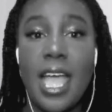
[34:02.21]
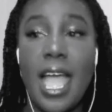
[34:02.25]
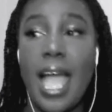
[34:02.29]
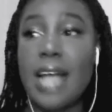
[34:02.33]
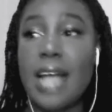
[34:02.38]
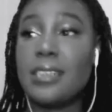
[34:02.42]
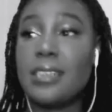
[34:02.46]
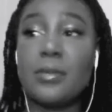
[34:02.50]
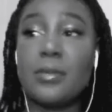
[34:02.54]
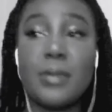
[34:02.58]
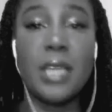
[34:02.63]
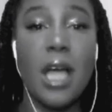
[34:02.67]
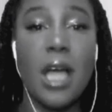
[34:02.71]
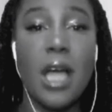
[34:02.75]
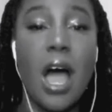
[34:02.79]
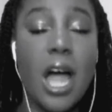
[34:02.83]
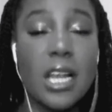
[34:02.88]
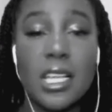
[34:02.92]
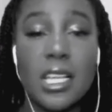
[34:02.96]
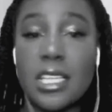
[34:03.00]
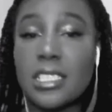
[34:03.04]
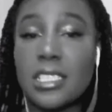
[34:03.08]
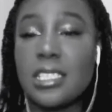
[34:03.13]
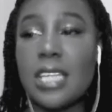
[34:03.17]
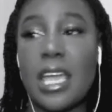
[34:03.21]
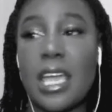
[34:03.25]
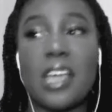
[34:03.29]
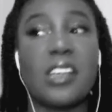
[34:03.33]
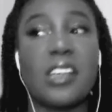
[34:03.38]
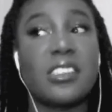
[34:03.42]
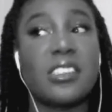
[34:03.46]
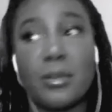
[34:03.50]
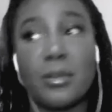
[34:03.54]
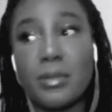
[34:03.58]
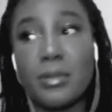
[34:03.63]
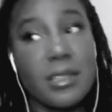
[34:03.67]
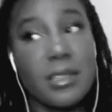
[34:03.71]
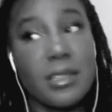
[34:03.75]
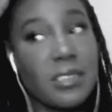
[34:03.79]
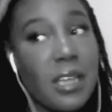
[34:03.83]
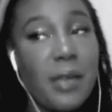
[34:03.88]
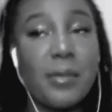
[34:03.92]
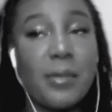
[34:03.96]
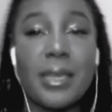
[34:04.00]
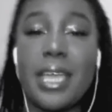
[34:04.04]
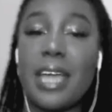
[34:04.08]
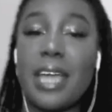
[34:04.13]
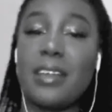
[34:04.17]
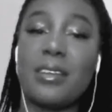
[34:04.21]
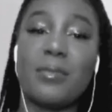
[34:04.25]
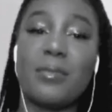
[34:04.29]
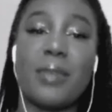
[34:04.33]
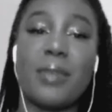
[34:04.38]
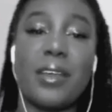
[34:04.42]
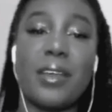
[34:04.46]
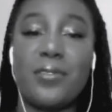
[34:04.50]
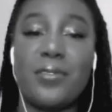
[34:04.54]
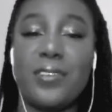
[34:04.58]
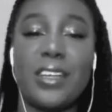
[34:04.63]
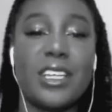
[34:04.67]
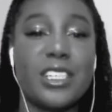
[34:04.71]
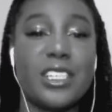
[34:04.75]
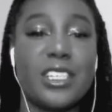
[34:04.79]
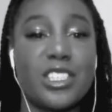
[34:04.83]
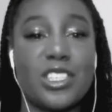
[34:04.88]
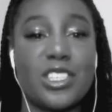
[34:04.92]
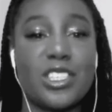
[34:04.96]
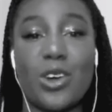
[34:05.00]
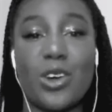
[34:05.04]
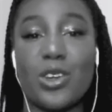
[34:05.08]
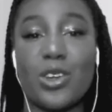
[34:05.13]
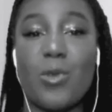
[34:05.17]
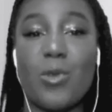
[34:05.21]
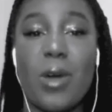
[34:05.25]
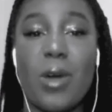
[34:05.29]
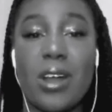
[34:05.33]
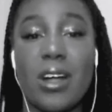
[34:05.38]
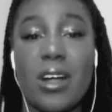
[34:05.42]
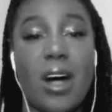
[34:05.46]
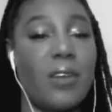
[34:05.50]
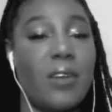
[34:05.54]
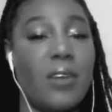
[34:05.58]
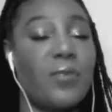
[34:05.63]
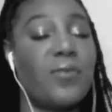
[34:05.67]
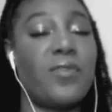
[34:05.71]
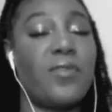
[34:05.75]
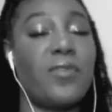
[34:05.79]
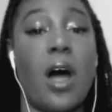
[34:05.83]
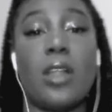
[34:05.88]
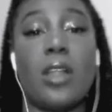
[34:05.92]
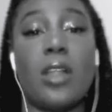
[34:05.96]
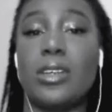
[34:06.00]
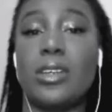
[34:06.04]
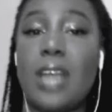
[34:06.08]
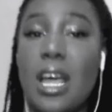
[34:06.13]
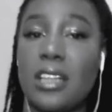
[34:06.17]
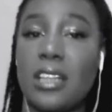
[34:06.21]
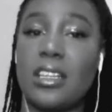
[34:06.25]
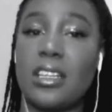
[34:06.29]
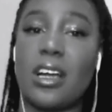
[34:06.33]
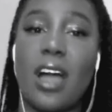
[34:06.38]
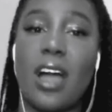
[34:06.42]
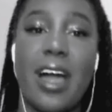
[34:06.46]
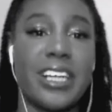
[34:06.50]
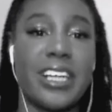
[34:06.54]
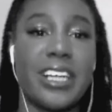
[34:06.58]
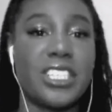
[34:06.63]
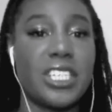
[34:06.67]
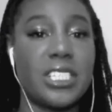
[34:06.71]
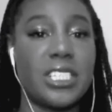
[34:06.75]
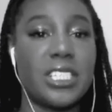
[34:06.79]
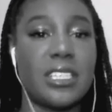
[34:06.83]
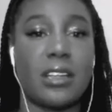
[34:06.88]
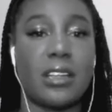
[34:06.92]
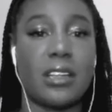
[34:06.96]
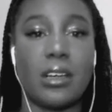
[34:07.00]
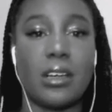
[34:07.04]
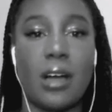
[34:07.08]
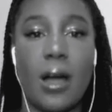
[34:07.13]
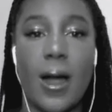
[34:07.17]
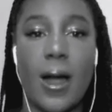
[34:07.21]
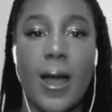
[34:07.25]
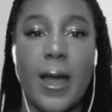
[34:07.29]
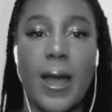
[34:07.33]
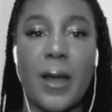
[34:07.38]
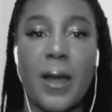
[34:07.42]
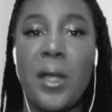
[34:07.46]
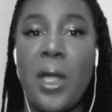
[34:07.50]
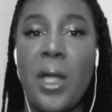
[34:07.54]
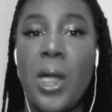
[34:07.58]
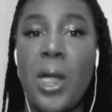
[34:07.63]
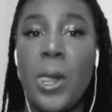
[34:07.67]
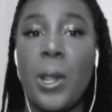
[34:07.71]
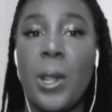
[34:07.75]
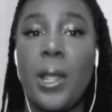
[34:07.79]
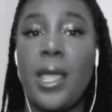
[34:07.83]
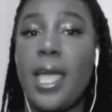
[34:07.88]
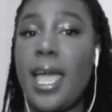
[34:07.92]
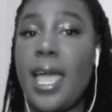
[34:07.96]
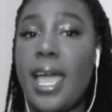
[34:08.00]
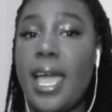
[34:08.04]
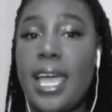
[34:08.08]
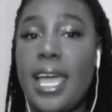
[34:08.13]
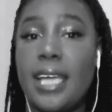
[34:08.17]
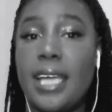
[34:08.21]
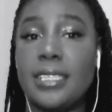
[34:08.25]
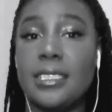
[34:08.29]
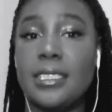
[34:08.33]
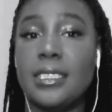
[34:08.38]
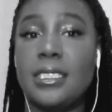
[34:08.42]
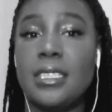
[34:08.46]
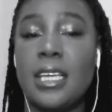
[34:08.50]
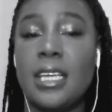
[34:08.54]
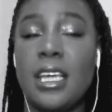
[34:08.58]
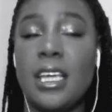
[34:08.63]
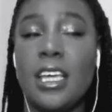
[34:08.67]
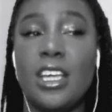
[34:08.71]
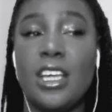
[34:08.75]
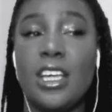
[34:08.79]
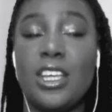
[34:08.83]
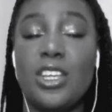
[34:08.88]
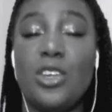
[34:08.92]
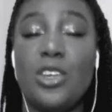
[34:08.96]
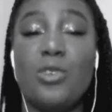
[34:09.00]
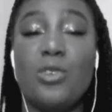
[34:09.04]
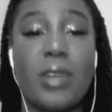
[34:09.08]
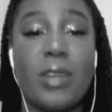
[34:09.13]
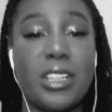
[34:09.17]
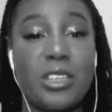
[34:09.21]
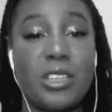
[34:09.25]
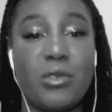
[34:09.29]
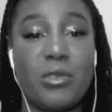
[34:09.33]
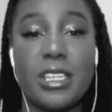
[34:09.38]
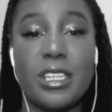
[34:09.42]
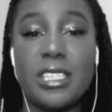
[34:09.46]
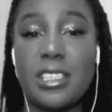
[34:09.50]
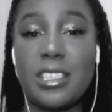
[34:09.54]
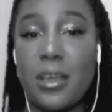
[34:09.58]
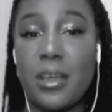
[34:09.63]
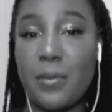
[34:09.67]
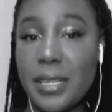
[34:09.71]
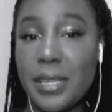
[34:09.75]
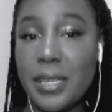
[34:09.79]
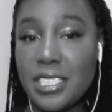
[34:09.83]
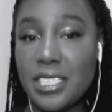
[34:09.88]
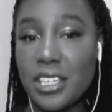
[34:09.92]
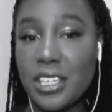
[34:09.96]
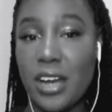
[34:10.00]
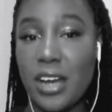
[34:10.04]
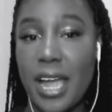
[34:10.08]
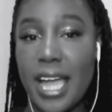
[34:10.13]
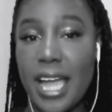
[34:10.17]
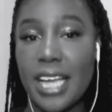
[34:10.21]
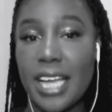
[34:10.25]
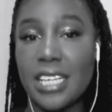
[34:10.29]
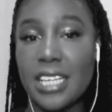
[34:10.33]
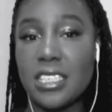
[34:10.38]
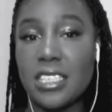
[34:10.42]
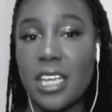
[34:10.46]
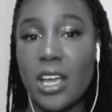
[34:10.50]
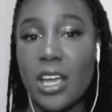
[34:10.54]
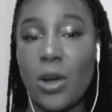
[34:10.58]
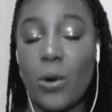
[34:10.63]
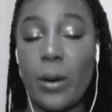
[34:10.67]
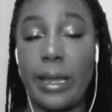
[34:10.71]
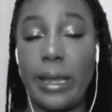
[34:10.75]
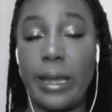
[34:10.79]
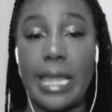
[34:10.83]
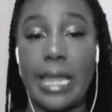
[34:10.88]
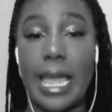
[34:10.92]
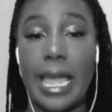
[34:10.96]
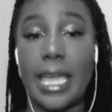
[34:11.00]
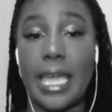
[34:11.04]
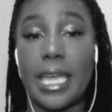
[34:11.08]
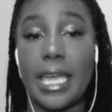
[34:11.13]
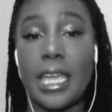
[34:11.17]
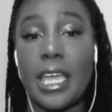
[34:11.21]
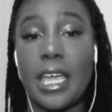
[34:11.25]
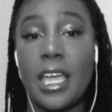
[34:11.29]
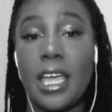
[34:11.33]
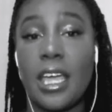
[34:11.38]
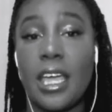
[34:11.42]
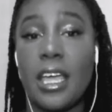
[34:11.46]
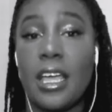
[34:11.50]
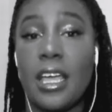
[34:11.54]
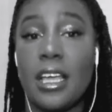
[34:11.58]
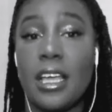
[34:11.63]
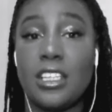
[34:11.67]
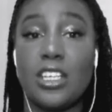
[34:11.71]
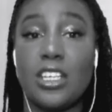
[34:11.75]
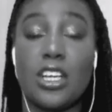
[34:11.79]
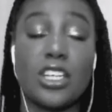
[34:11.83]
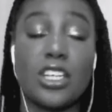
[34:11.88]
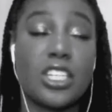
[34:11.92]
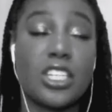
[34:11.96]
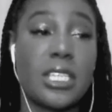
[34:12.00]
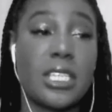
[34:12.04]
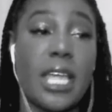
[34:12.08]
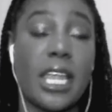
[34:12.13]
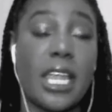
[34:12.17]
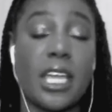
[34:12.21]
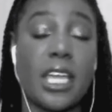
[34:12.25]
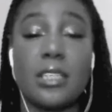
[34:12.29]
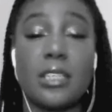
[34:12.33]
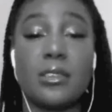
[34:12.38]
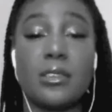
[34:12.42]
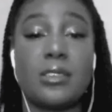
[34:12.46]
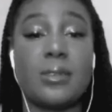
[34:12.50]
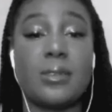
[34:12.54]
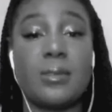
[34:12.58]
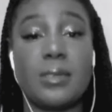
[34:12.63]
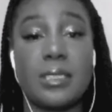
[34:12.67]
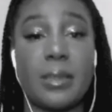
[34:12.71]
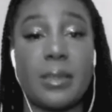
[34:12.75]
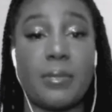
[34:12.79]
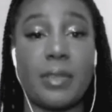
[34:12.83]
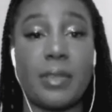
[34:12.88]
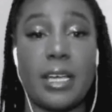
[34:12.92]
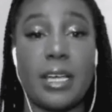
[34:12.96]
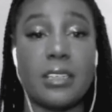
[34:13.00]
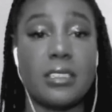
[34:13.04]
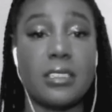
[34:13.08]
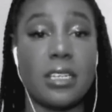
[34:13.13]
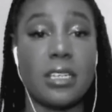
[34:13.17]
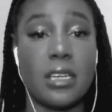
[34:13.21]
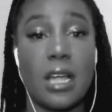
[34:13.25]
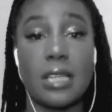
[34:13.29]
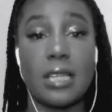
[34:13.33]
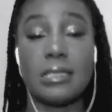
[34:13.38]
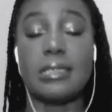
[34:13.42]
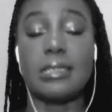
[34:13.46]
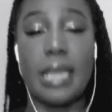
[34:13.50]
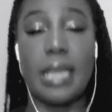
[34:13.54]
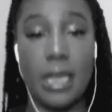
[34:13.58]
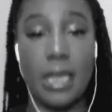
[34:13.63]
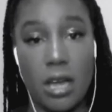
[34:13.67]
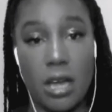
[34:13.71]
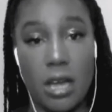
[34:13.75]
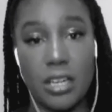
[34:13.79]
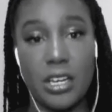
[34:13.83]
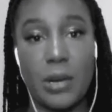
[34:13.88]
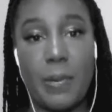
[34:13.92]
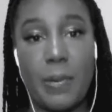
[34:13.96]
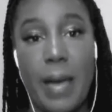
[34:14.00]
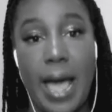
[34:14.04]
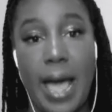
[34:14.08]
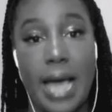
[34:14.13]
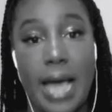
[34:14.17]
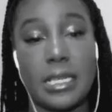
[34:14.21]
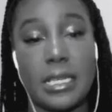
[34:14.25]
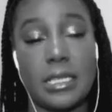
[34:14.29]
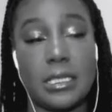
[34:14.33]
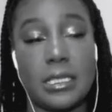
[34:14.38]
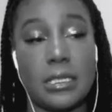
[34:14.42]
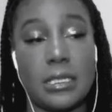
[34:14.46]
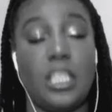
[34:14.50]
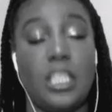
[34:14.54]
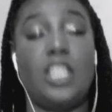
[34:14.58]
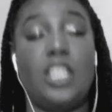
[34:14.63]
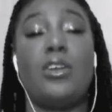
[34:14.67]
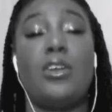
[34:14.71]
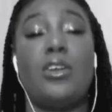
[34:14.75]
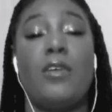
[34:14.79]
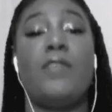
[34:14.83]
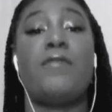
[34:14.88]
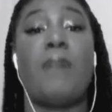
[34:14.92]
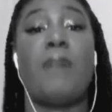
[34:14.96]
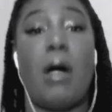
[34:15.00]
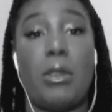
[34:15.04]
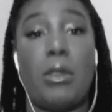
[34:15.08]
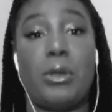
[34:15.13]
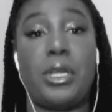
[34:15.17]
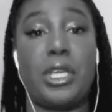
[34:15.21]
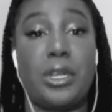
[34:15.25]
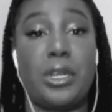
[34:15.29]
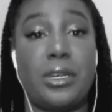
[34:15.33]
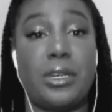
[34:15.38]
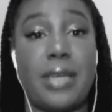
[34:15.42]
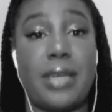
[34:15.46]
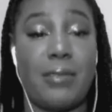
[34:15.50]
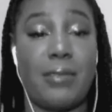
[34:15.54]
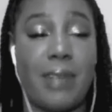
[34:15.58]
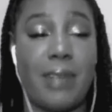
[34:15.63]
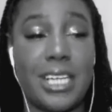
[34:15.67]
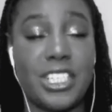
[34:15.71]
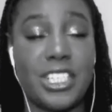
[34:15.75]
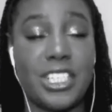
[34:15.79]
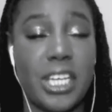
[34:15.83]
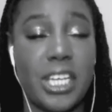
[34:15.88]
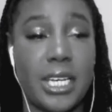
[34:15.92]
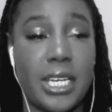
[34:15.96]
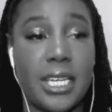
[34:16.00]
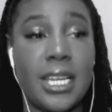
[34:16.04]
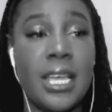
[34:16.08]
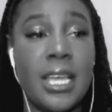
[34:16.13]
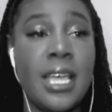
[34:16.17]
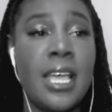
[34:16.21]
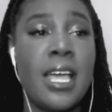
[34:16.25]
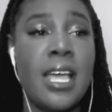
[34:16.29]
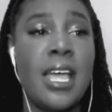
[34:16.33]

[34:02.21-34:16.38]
And to honest, like, sometimes I'm getting in my feels, yo, you want to all follow down the car, chase down the car, and you run the risk of missing your exit, or like you're just getting consumed with something else and not staying on your path and, you know, following your direction.